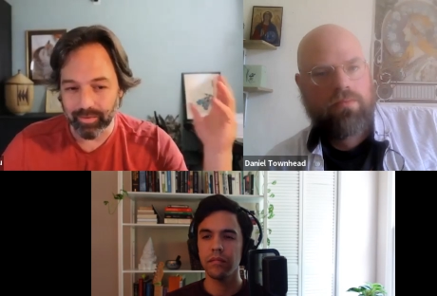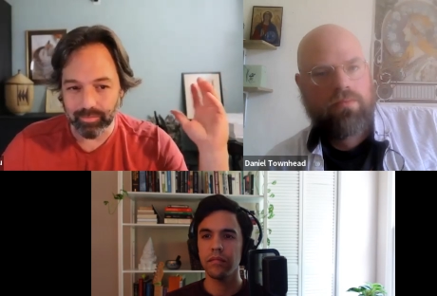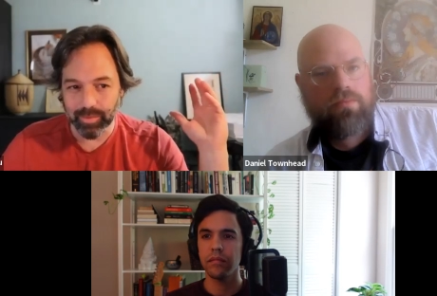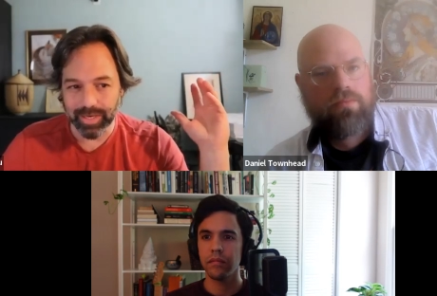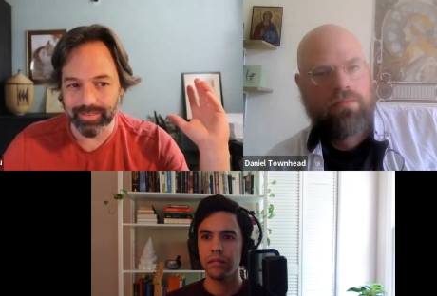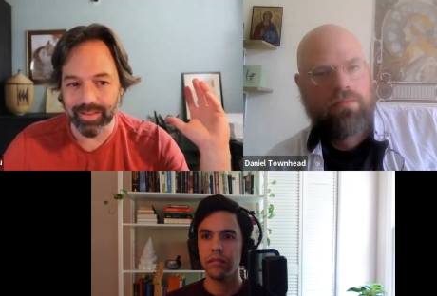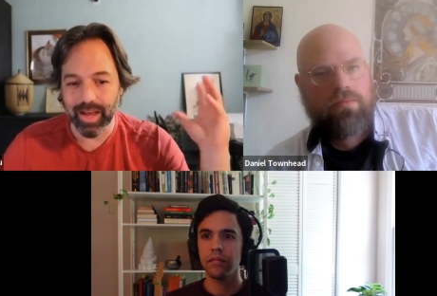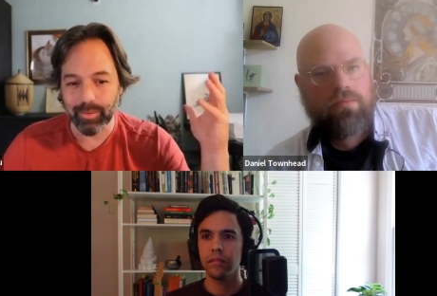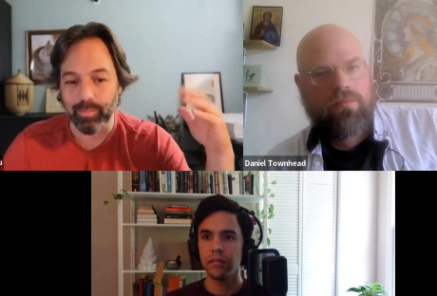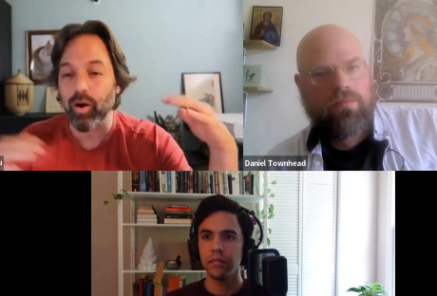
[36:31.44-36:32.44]
Speaker 1: but it's
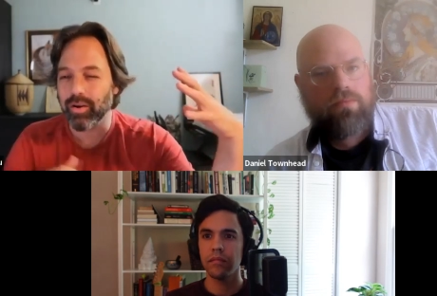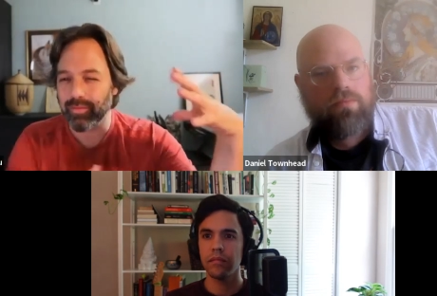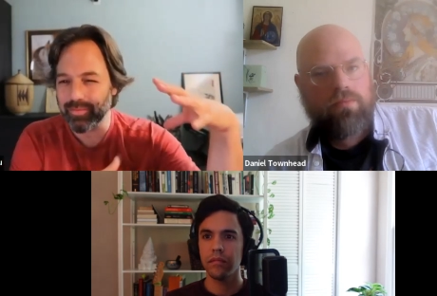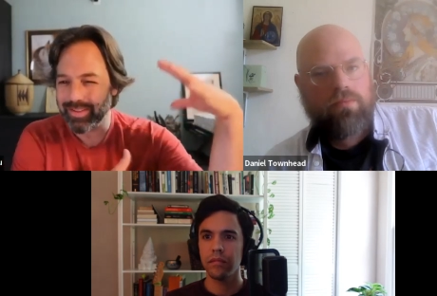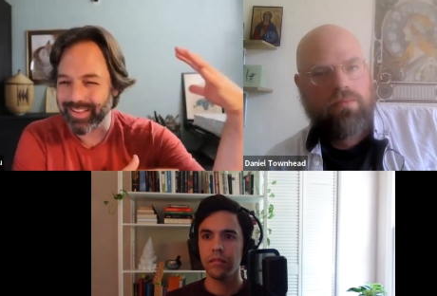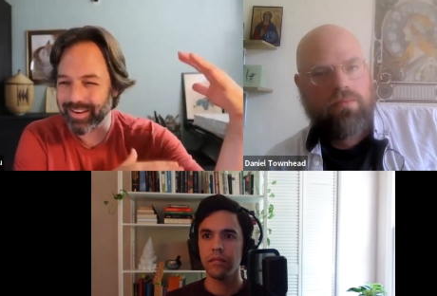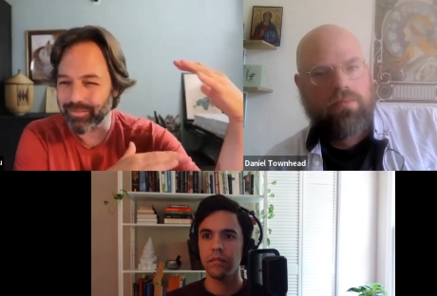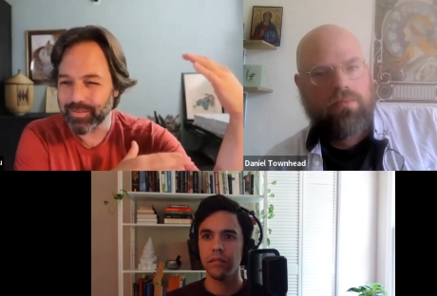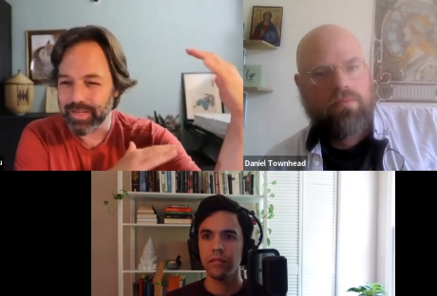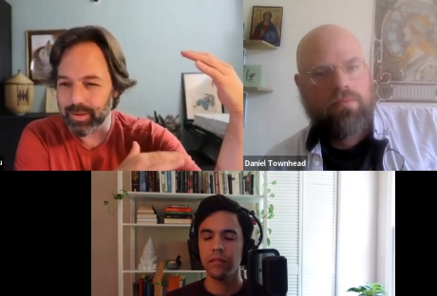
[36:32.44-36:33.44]
not part of it's not
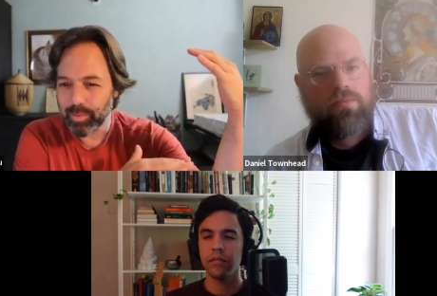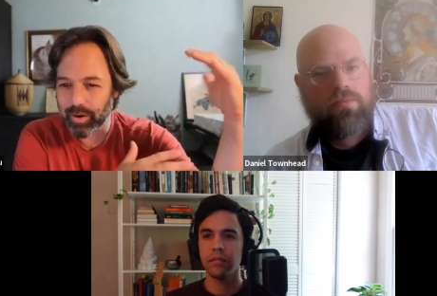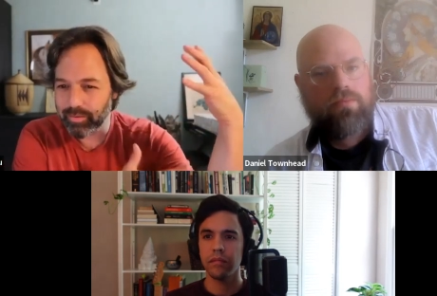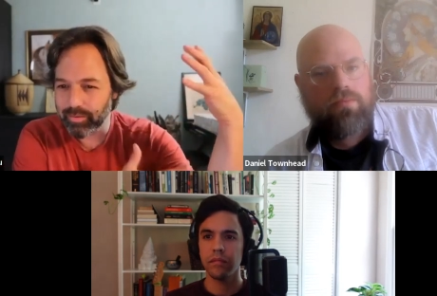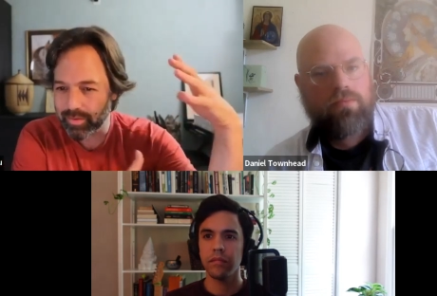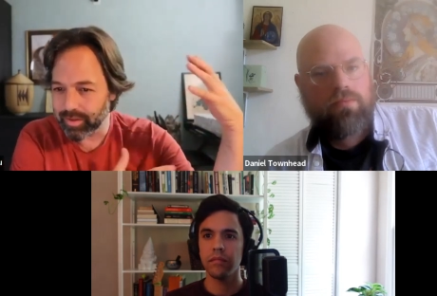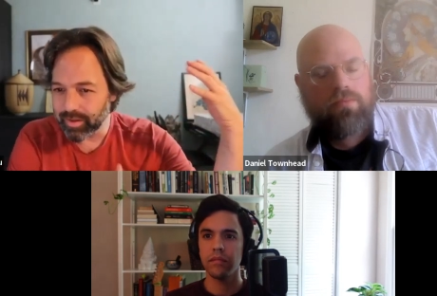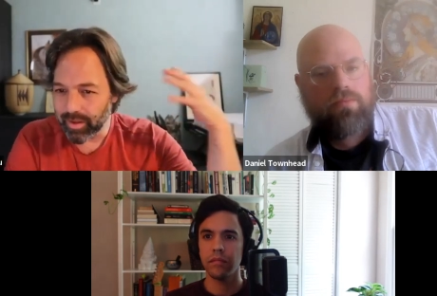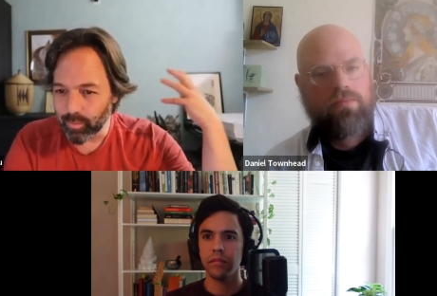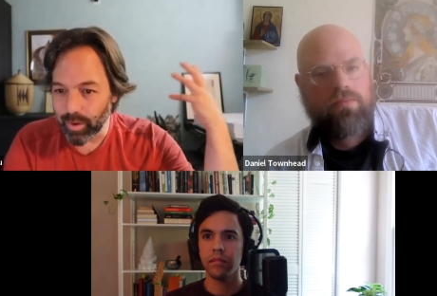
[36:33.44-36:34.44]
officially part of the
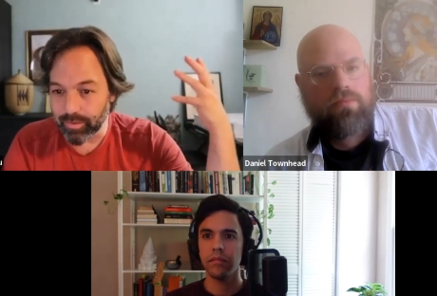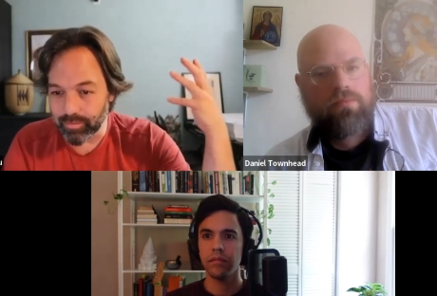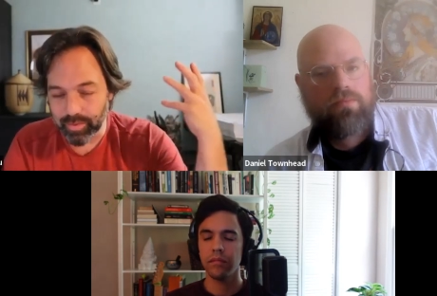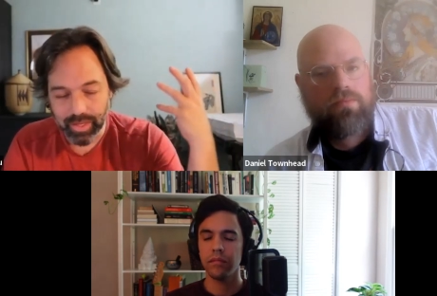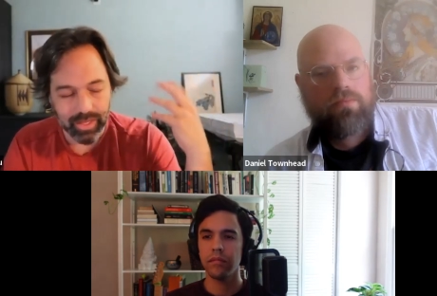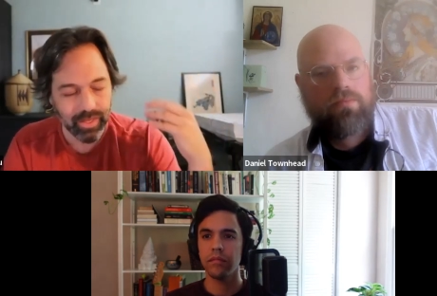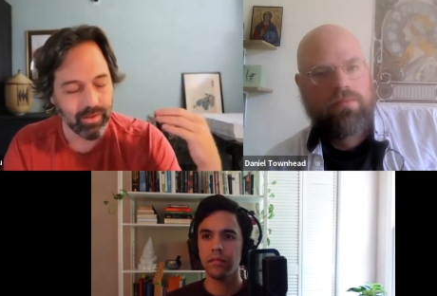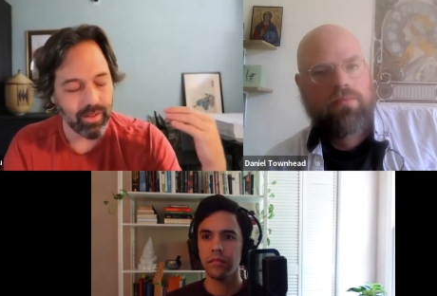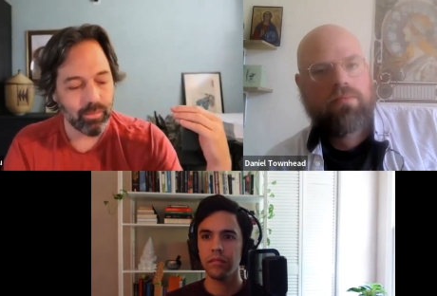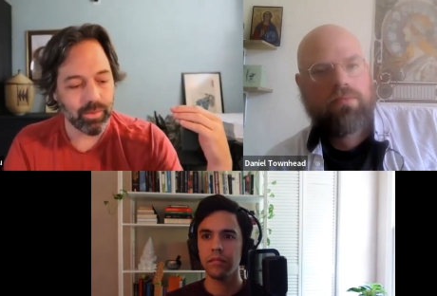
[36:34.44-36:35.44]
way of thinking.
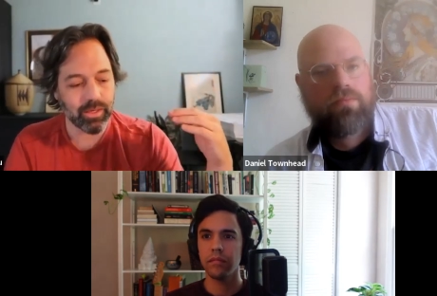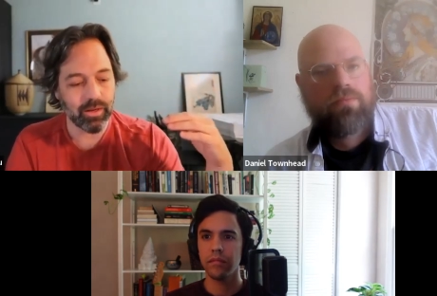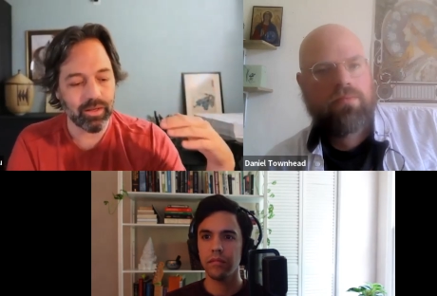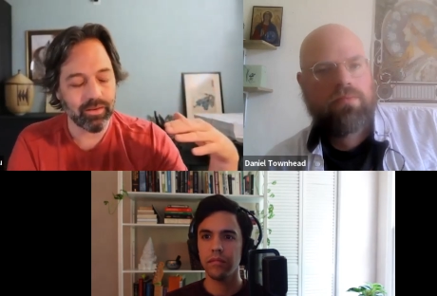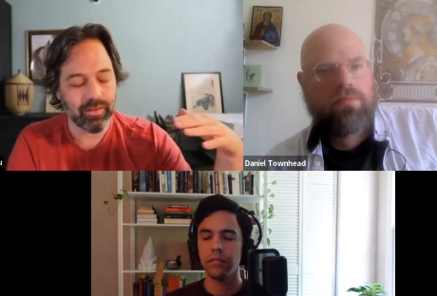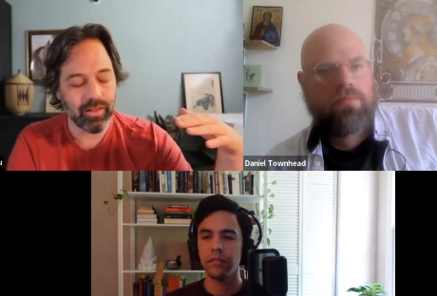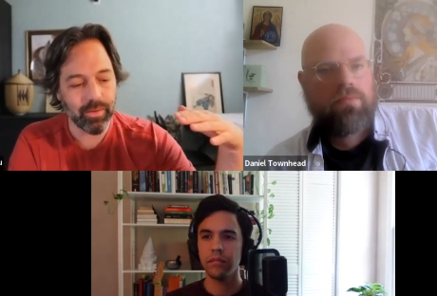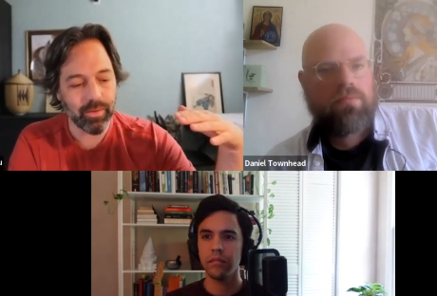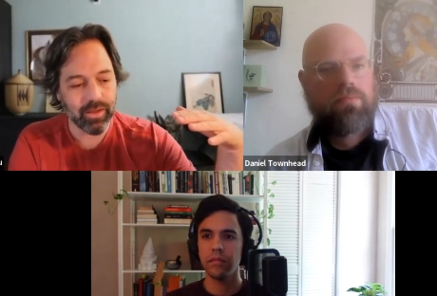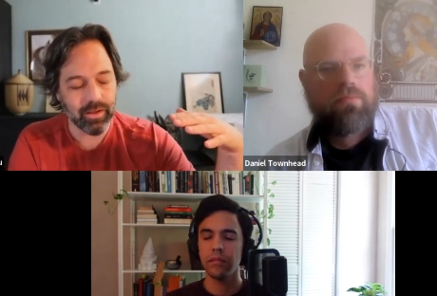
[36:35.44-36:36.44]
But in
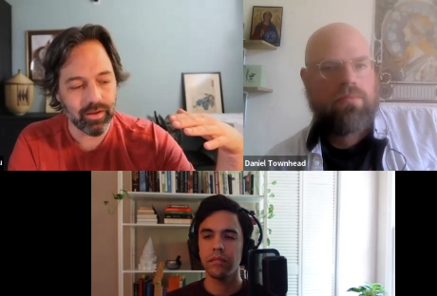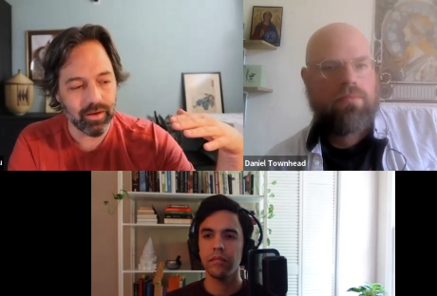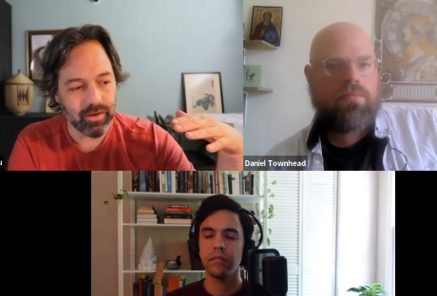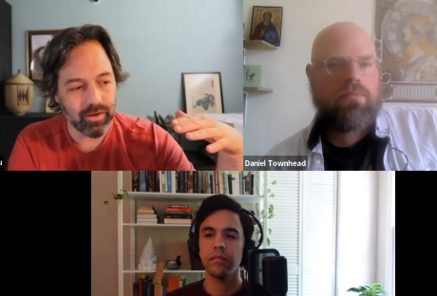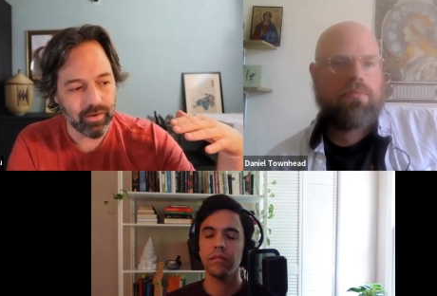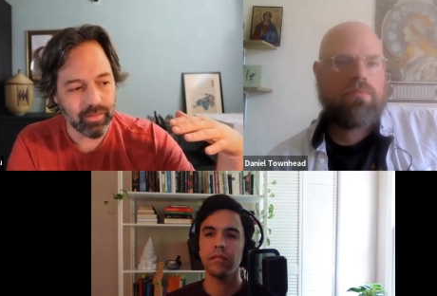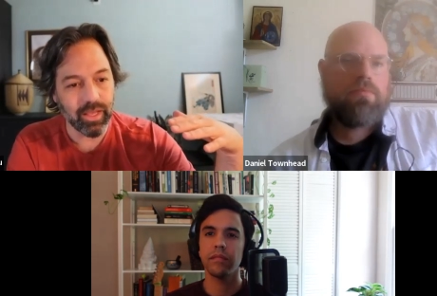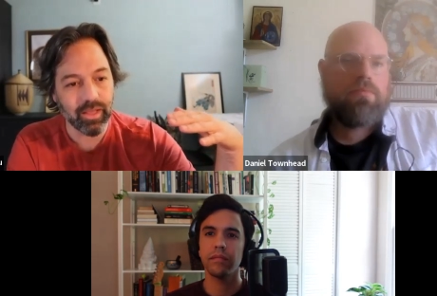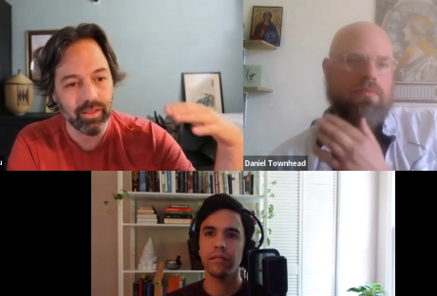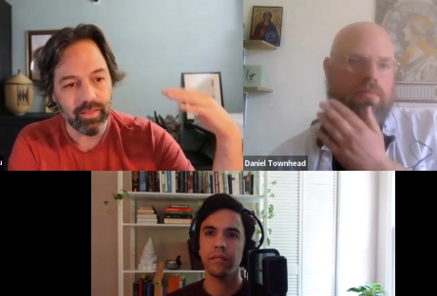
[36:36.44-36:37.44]
Islamic uh, thinking, they